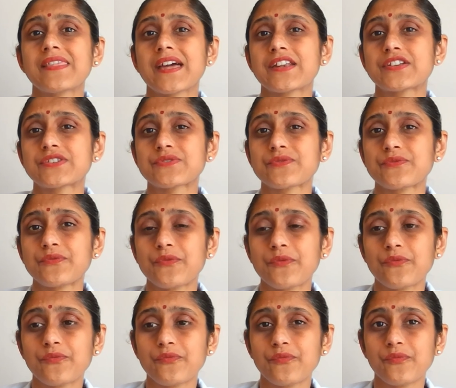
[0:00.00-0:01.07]
that
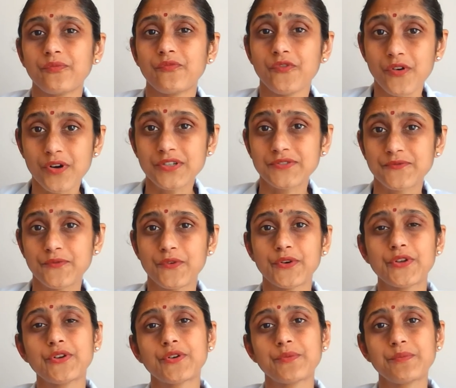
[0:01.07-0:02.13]
works
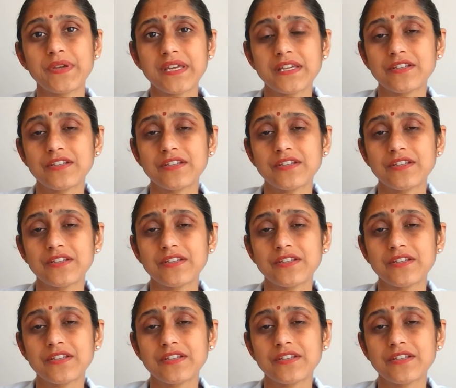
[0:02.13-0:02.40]
for your